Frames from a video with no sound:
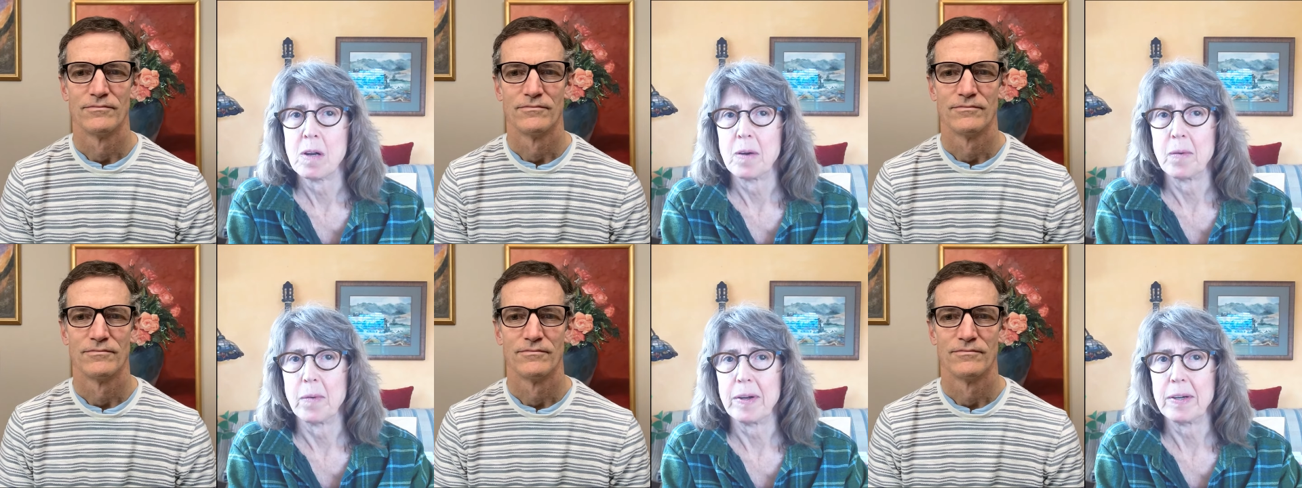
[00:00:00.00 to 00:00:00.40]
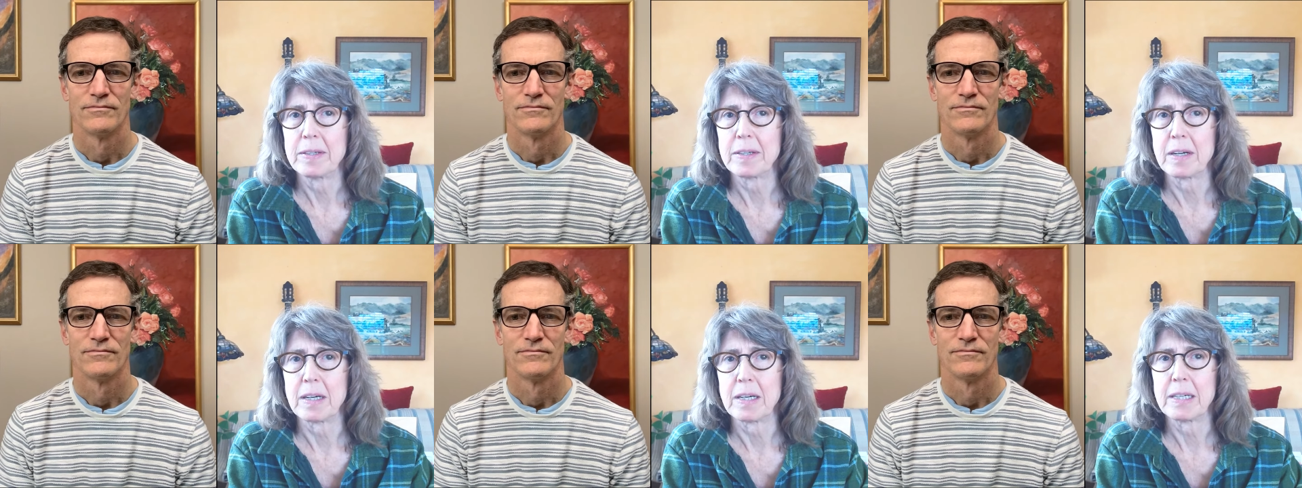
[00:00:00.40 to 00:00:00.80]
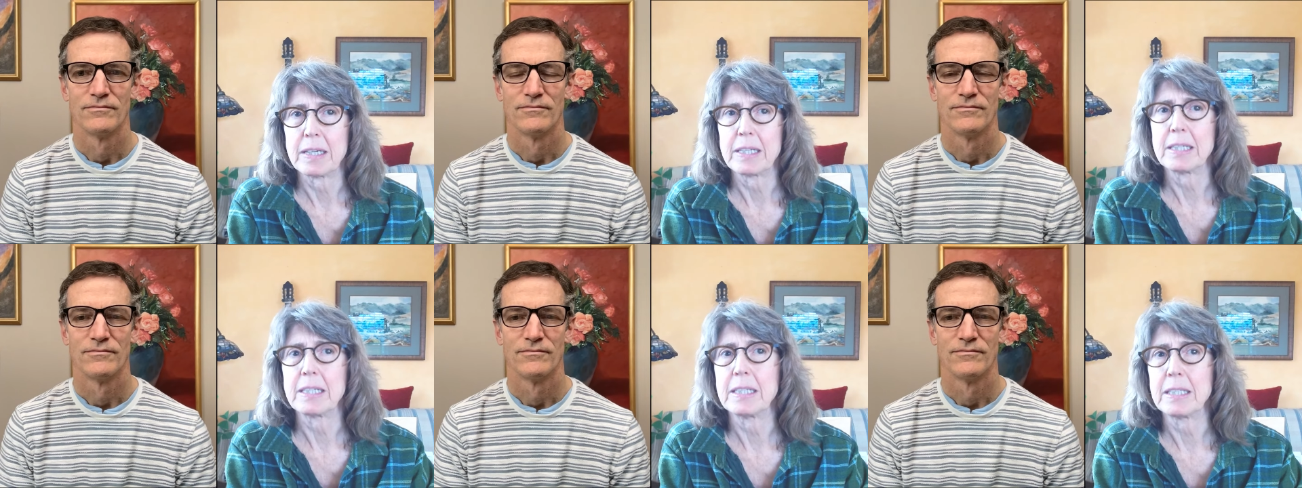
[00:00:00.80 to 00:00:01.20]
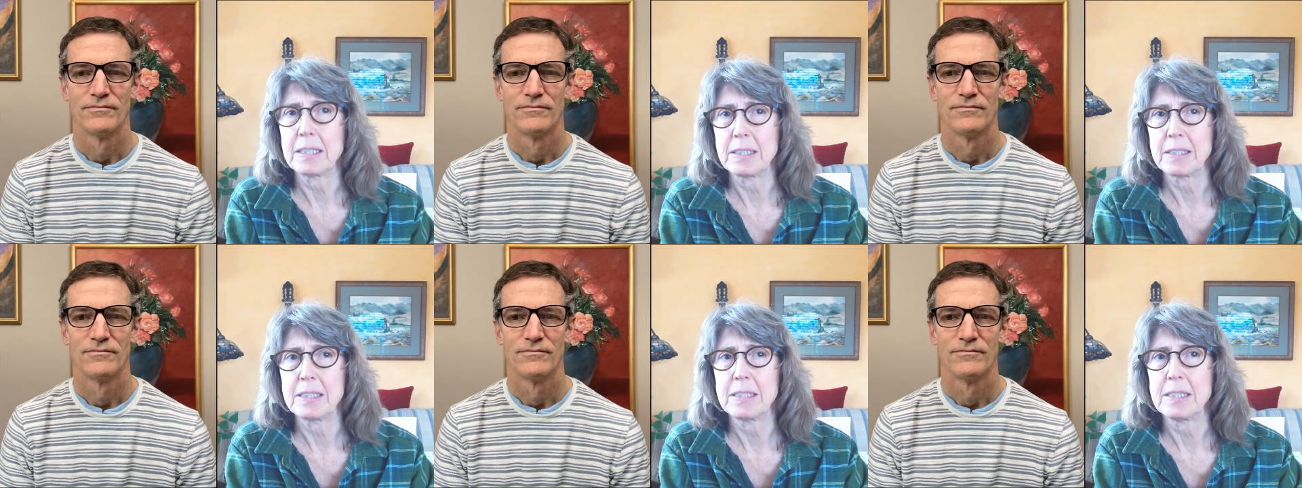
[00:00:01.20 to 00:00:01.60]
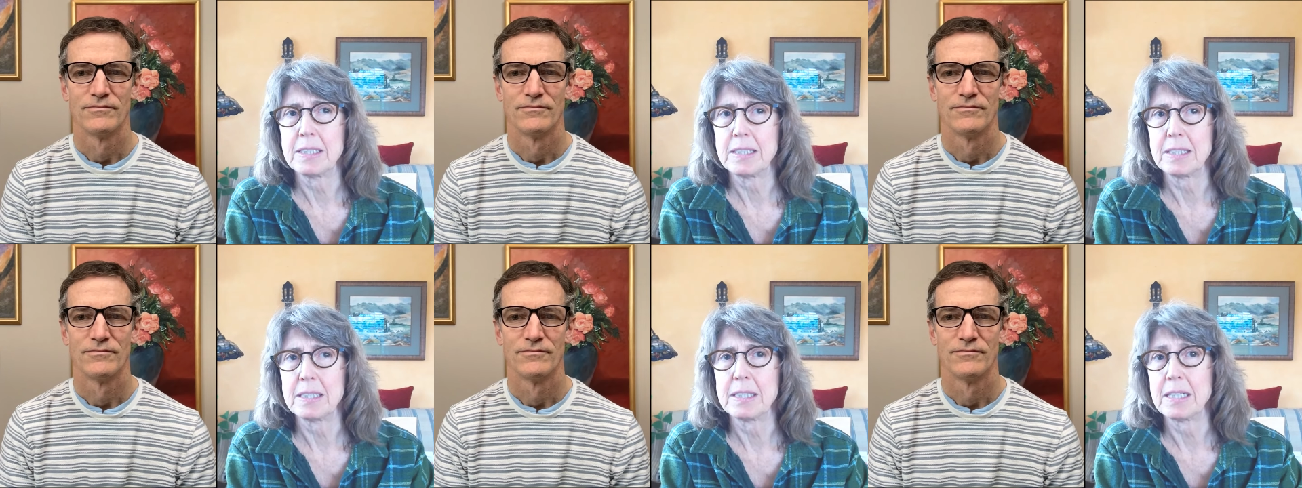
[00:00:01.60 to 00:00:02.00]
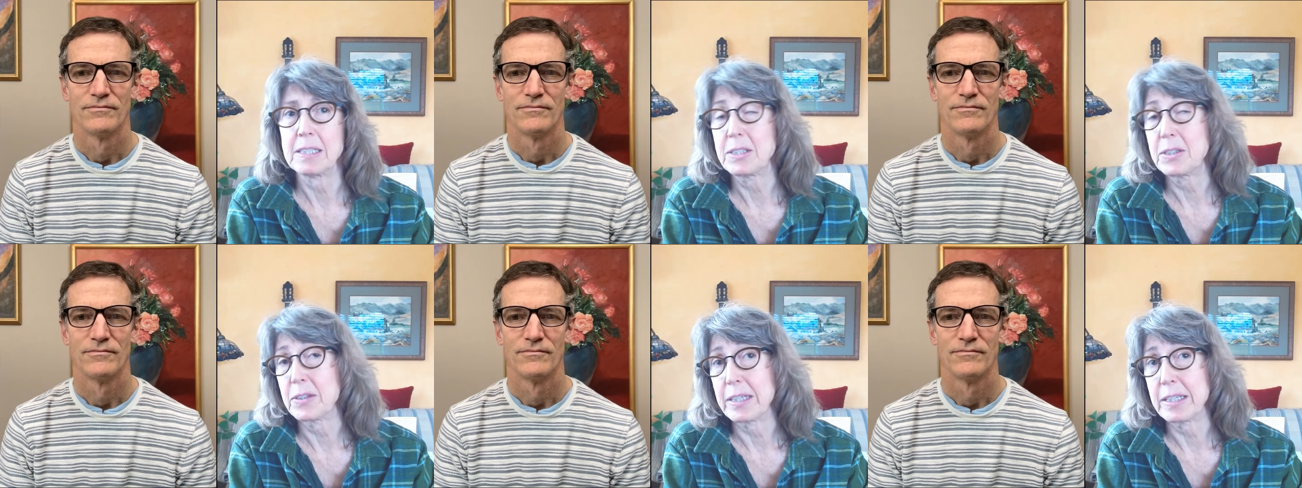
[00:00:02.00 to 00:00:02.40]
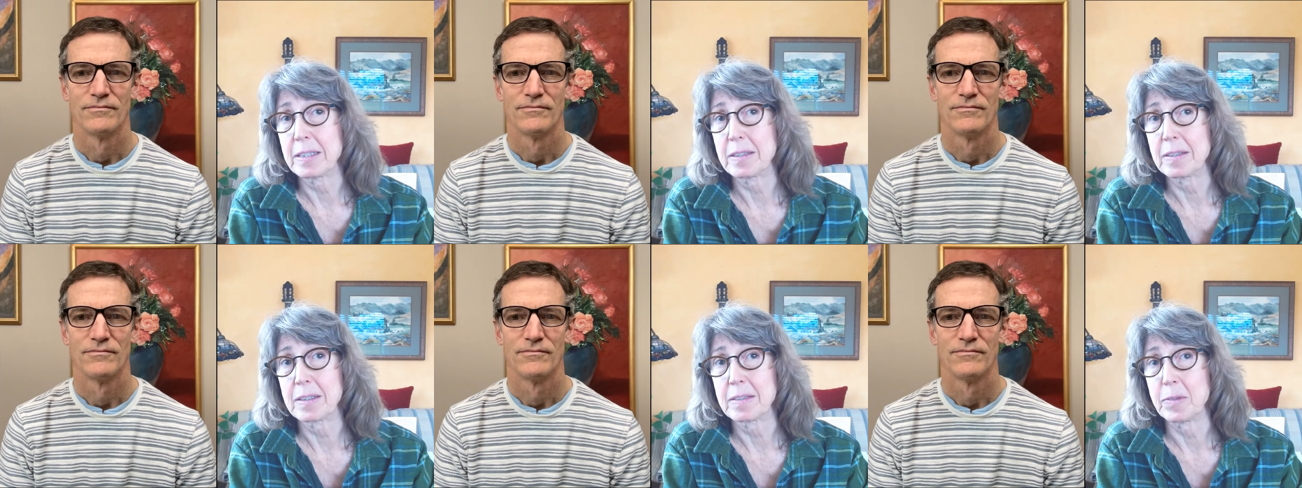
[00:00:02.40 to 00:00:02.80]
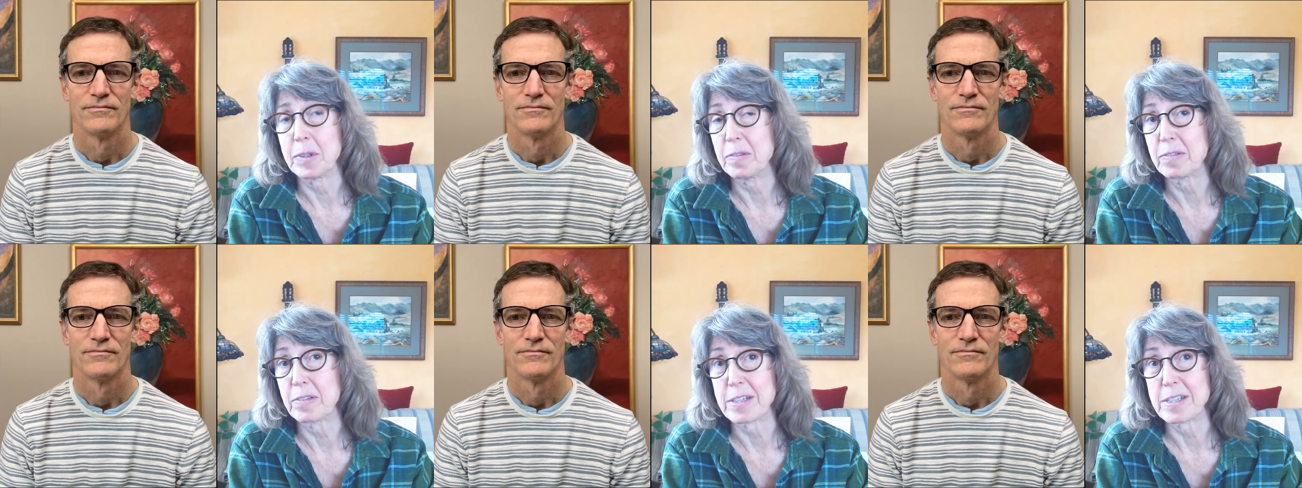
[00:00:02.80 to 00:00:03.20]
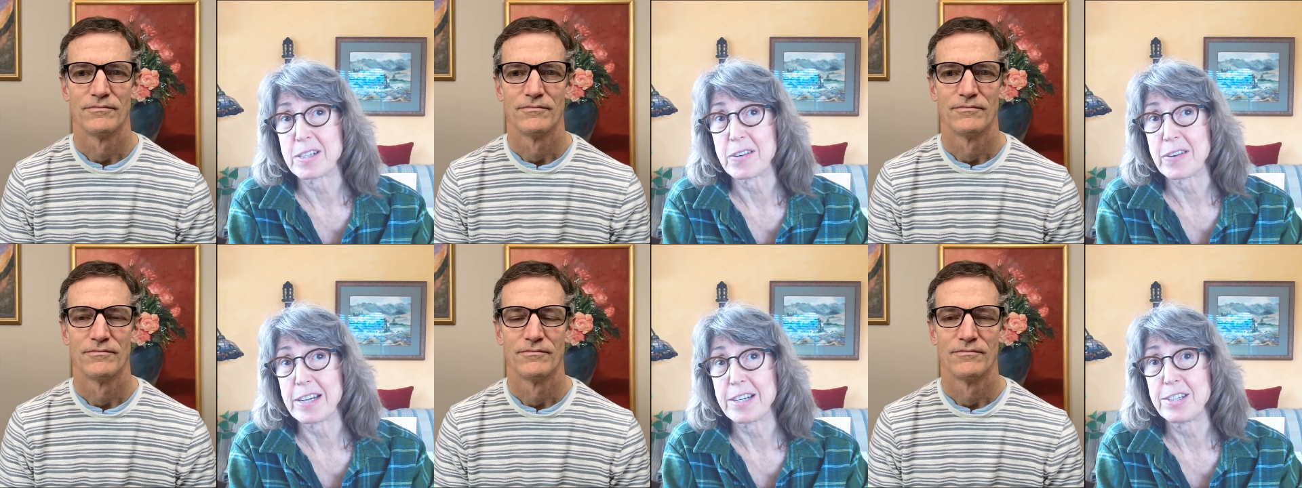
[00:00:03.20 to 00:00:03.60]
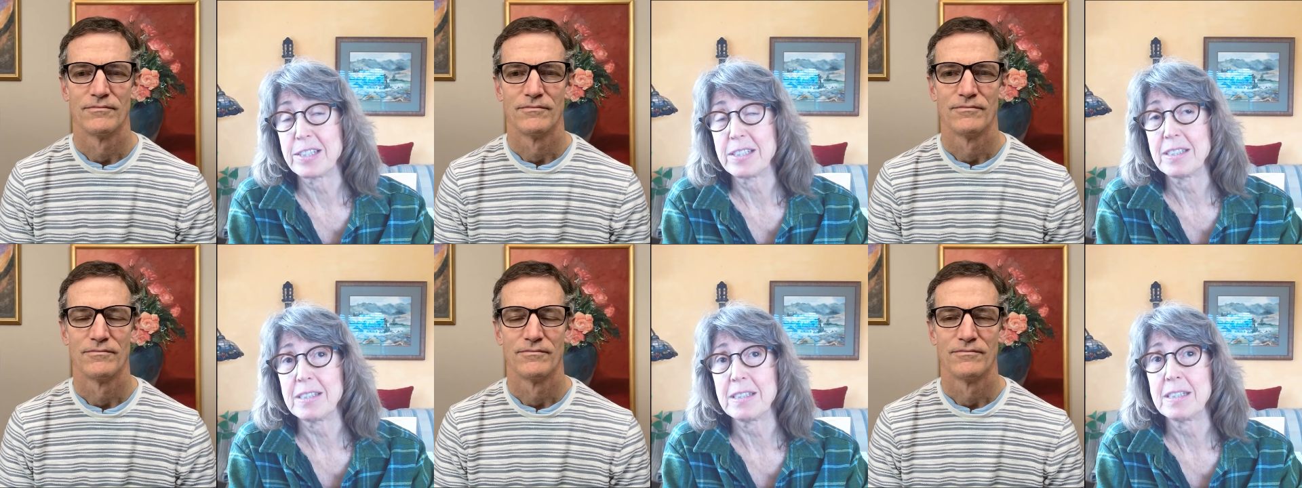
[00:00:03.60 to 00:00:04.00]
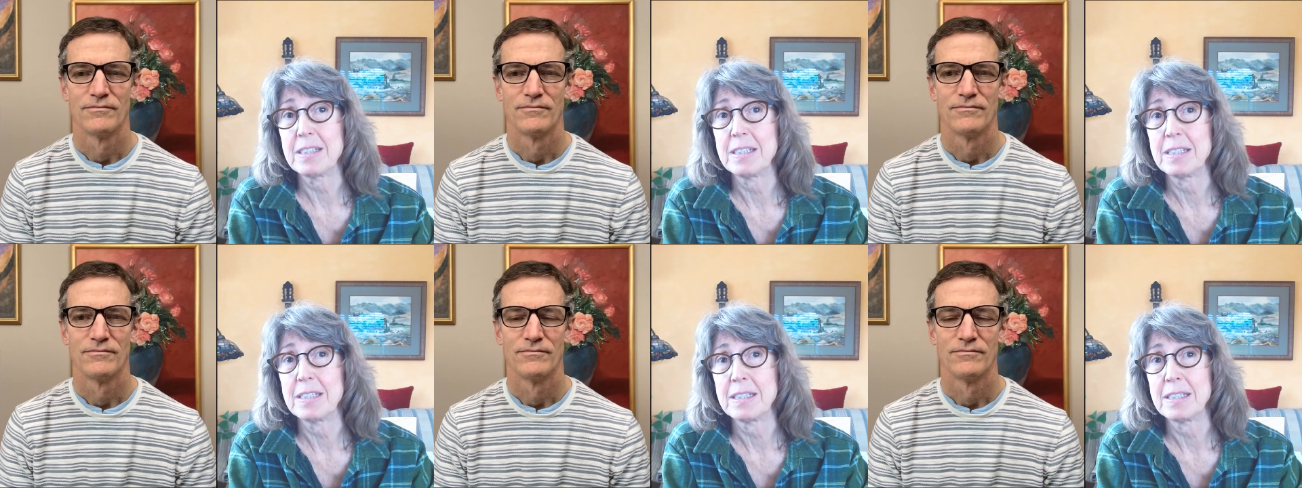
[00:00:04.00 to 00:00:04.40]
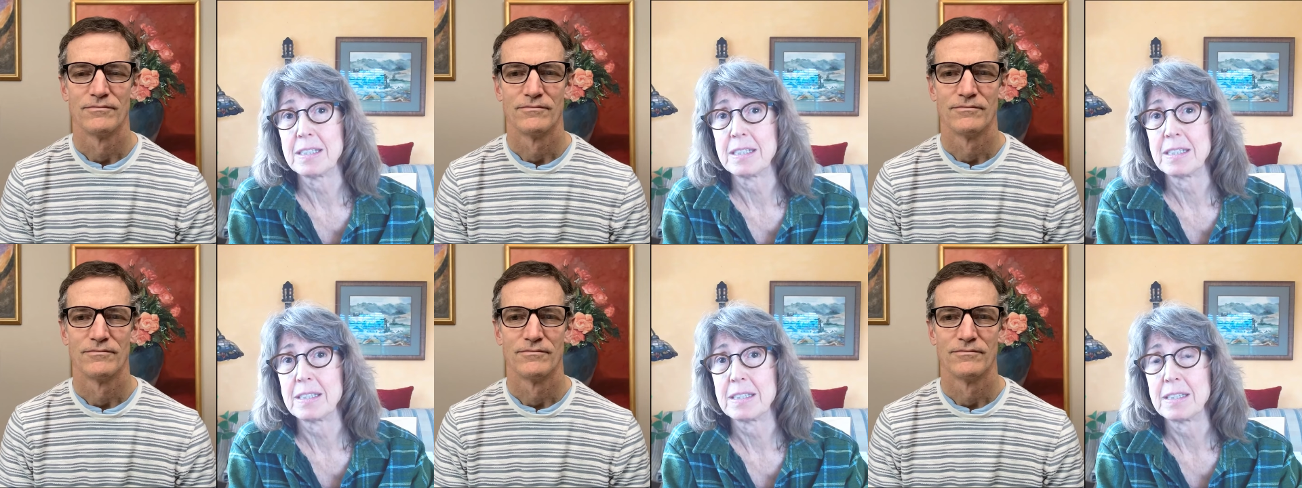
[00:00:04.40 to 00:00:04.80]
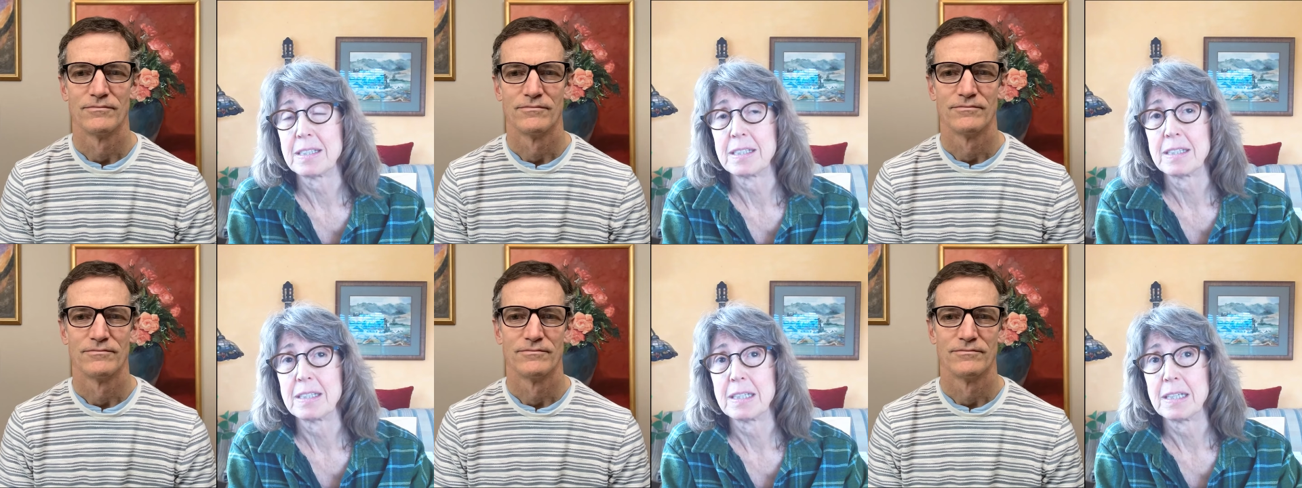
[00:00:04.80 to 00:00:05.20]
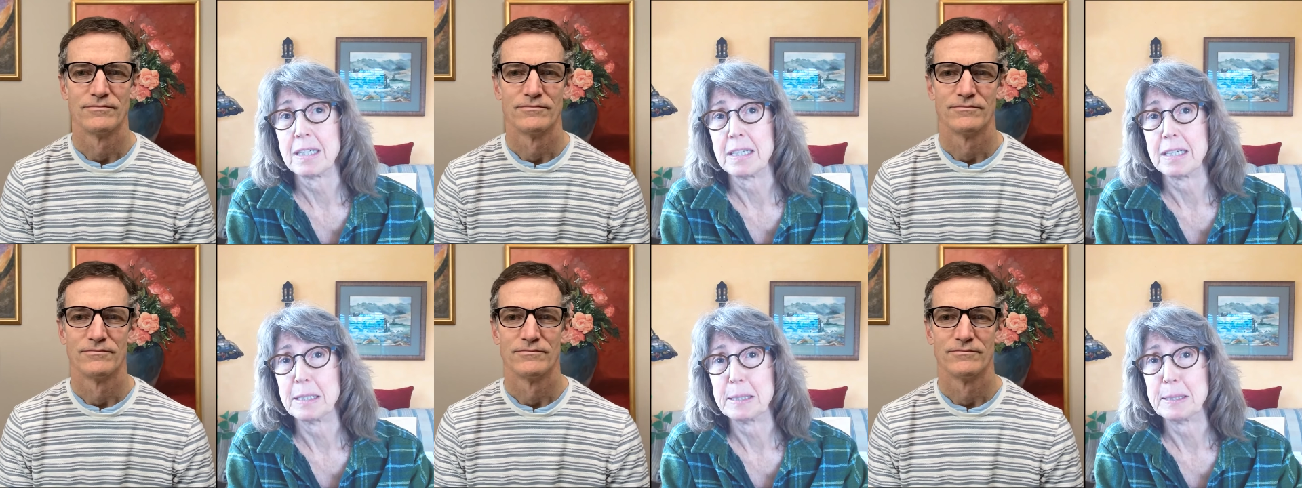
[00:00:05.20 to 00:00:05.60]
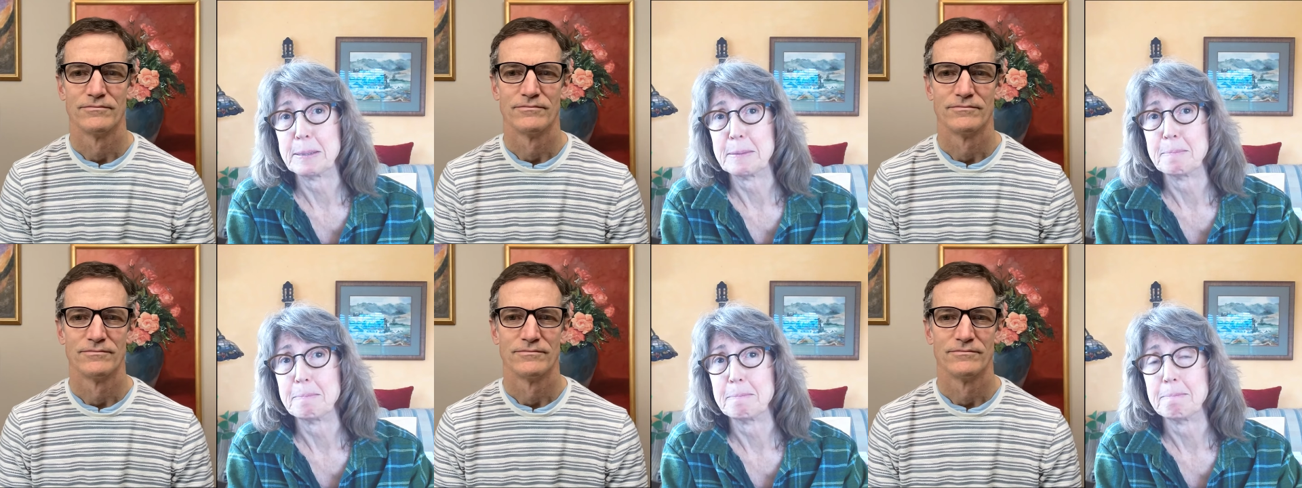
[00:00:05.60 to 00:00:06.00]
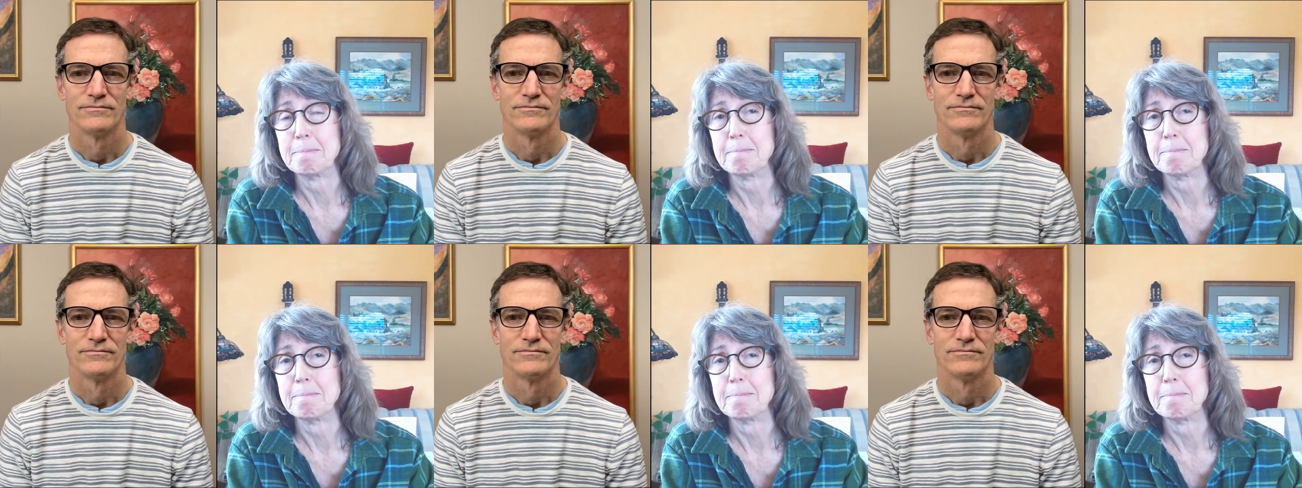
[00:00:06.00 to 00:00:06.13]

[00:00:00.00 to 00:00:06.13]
Speaker 1: Well, I I treat it with frustration. Um,